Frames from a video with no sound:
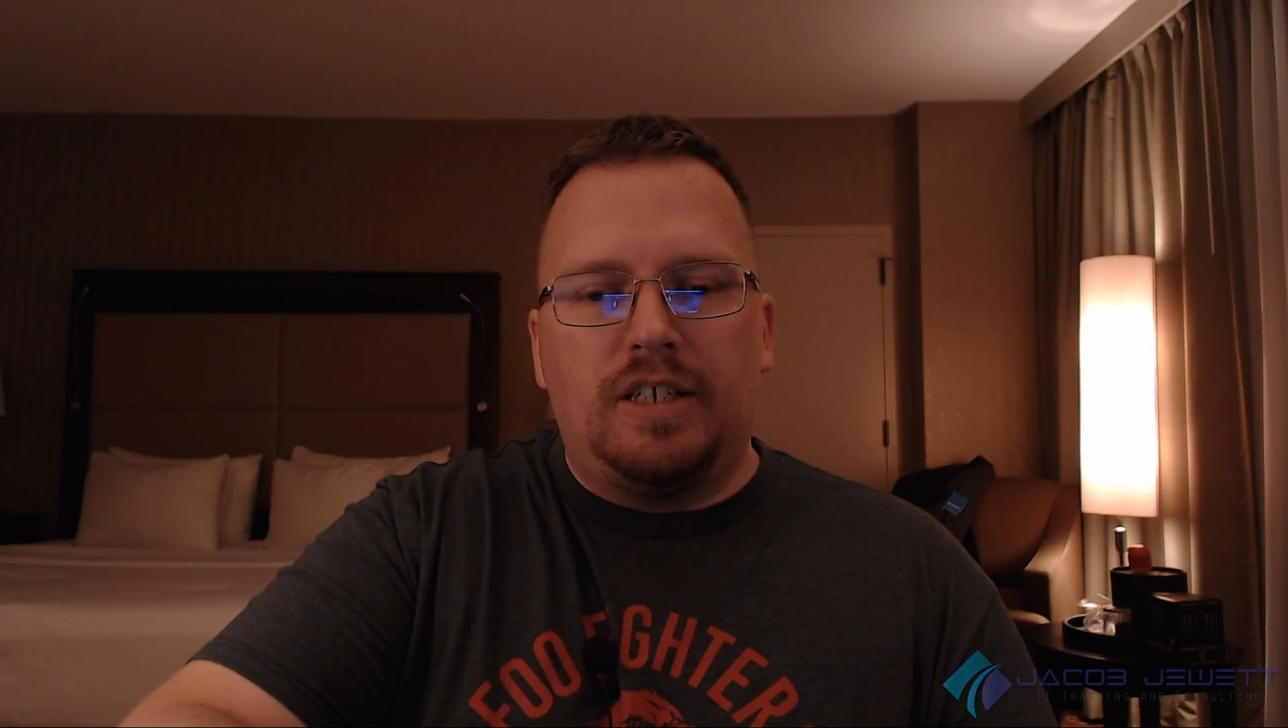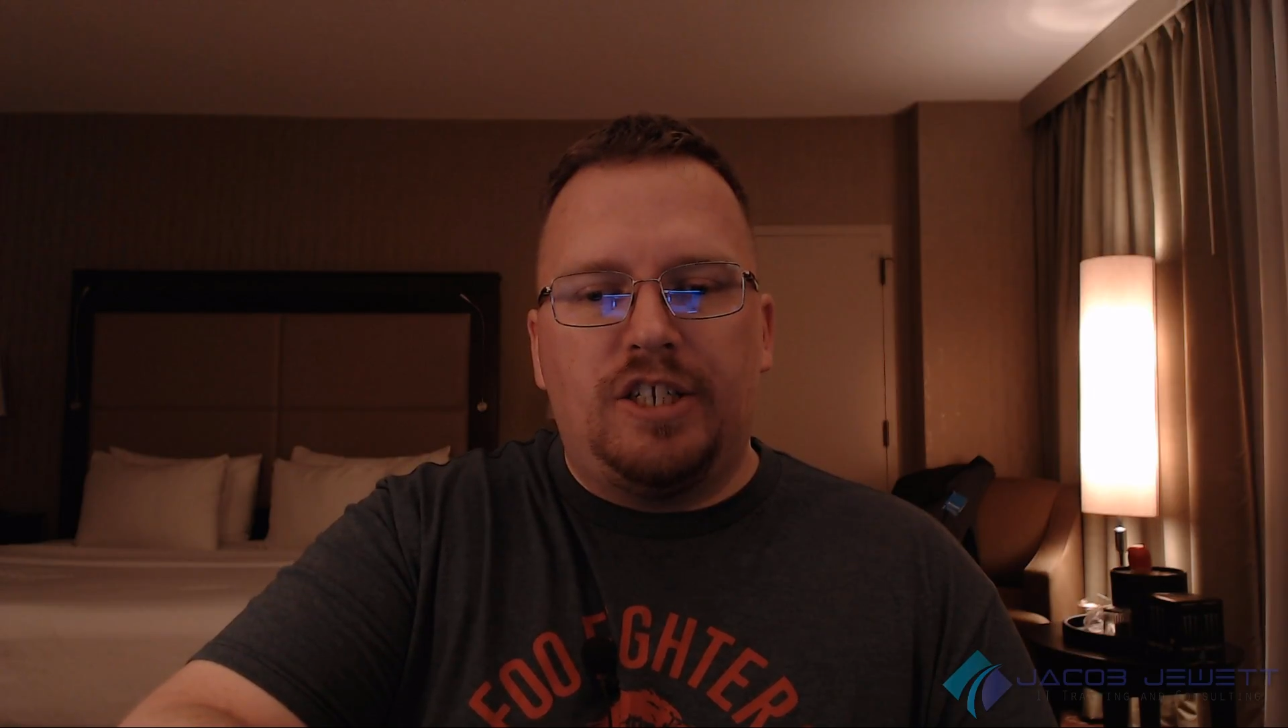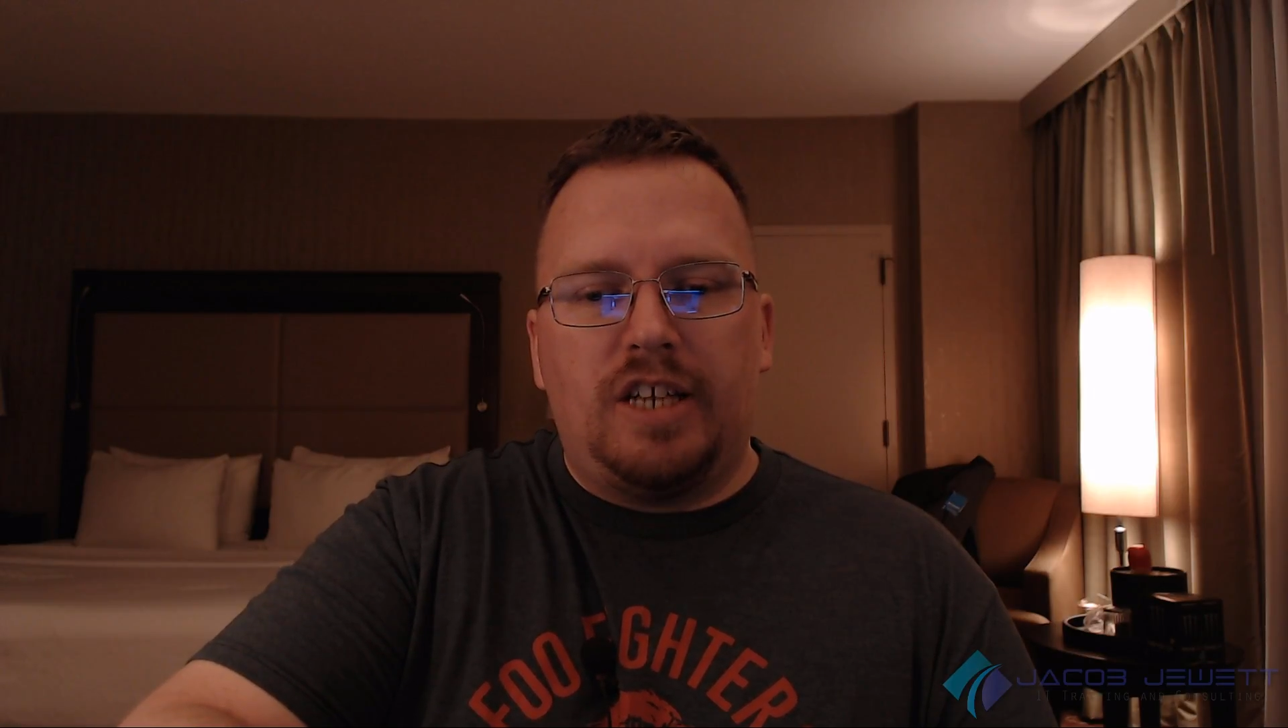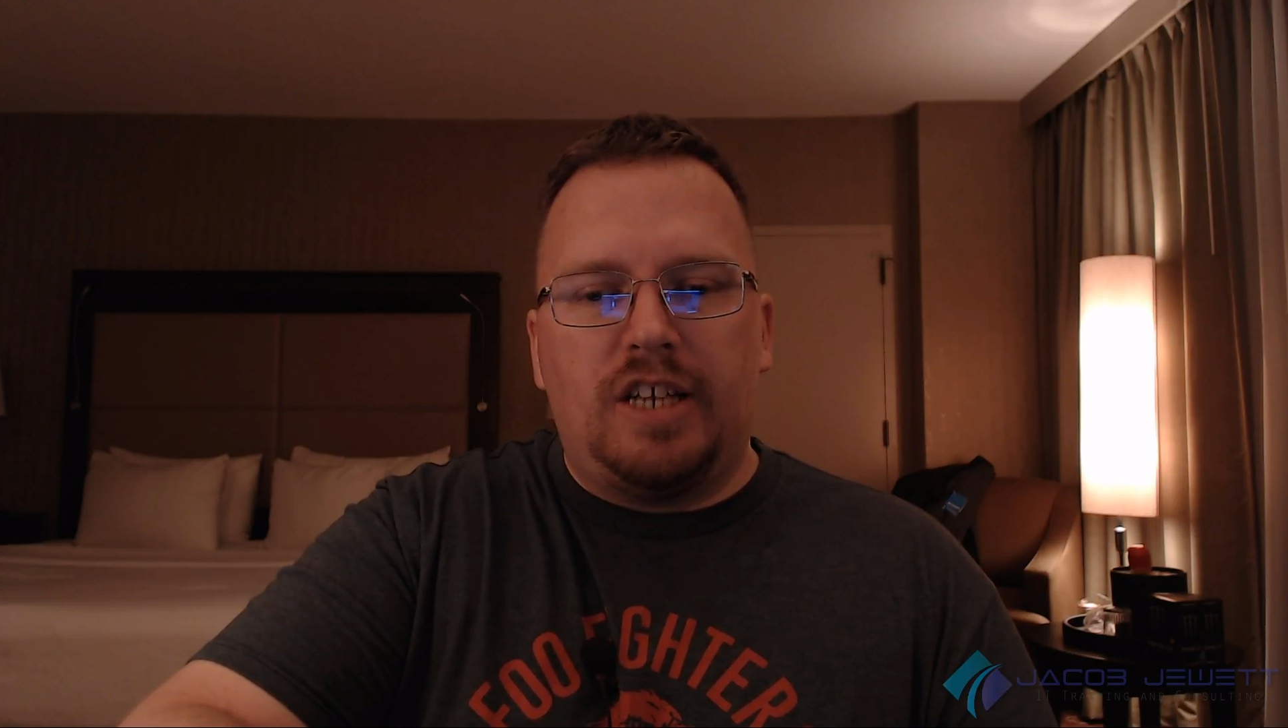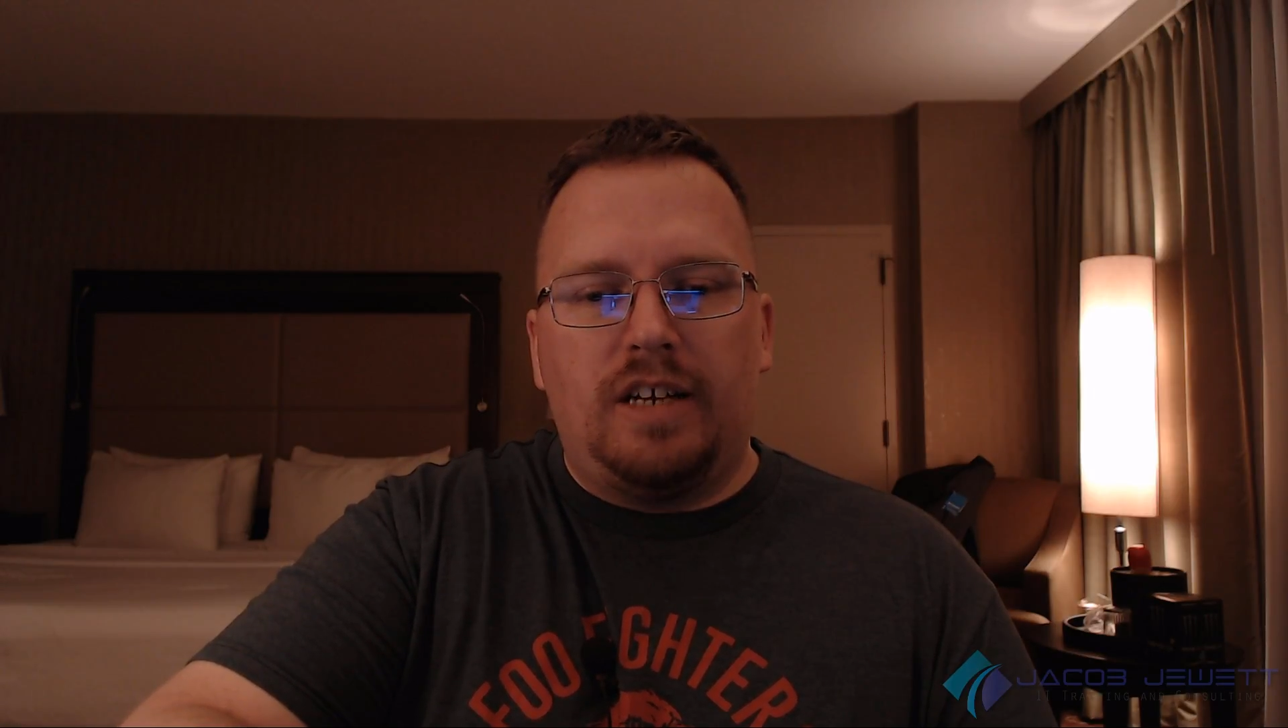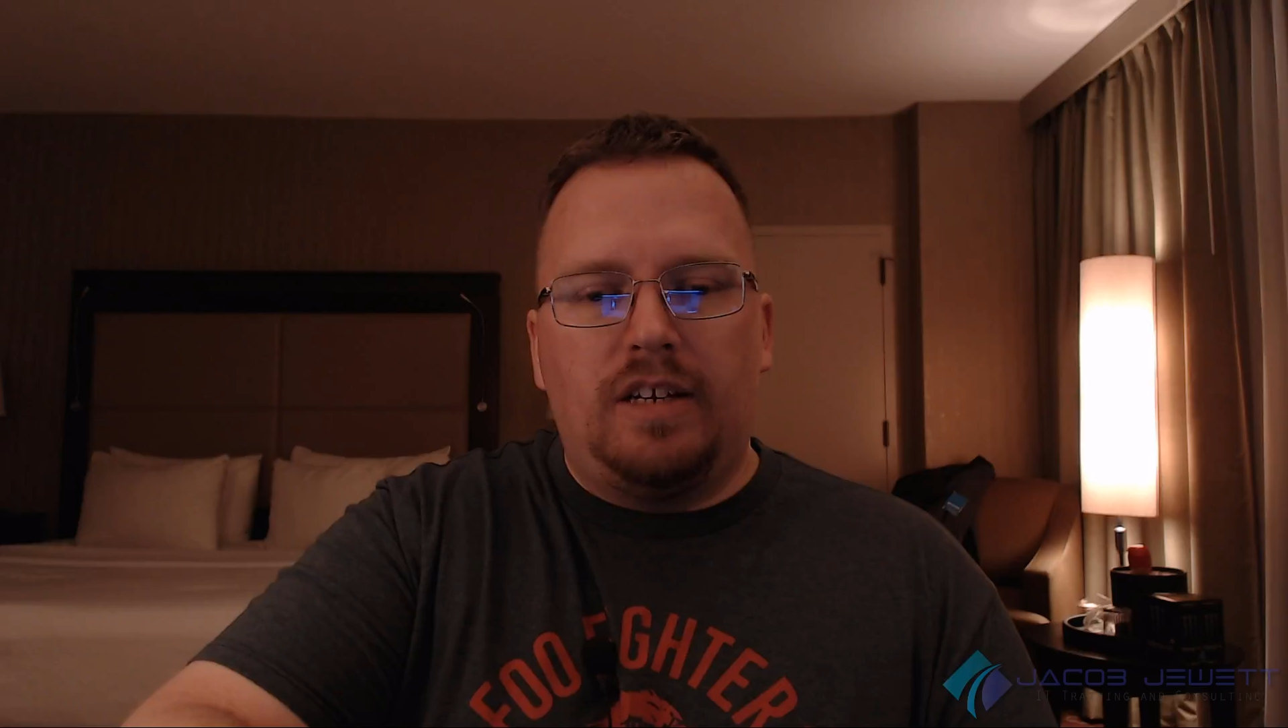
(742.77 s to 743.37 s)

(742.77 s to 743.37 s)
shiny